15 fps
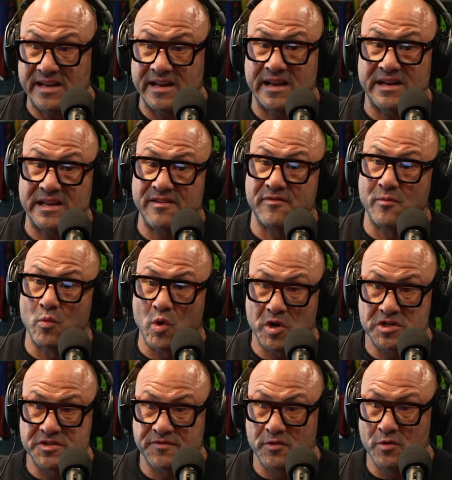eating and even
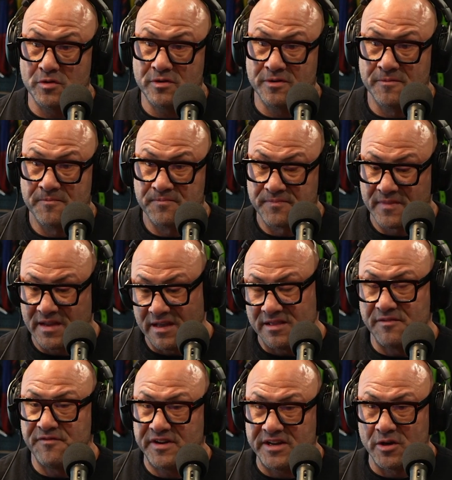worse food,
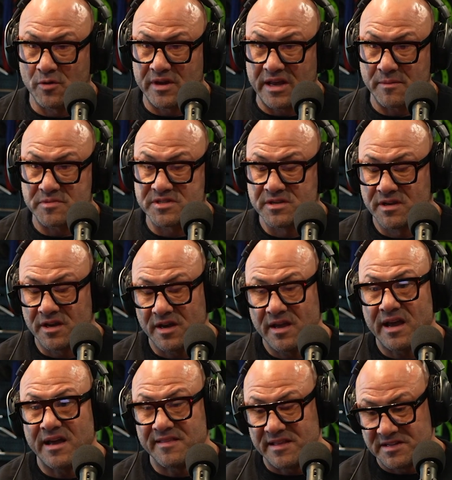and the video games.
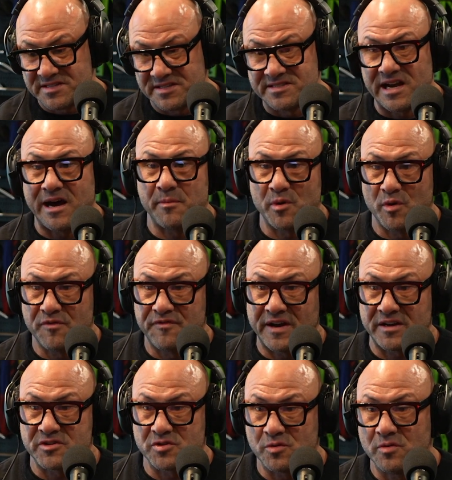And that's a domino
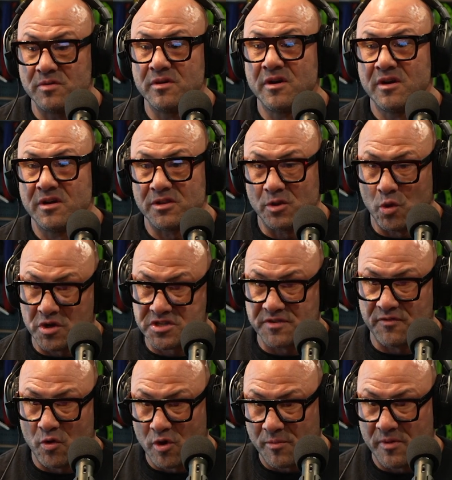effect to loss
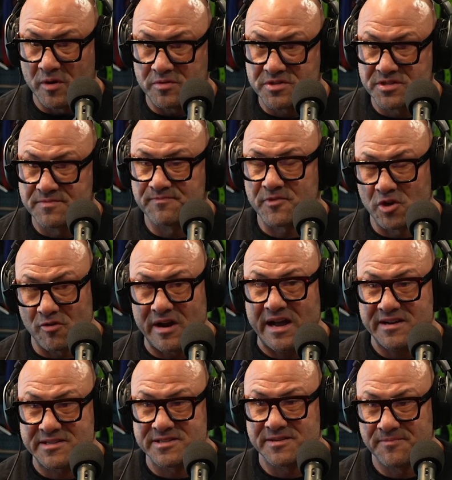of hormones.
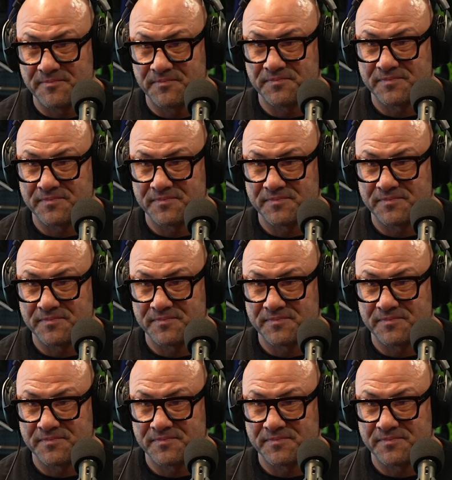Correct?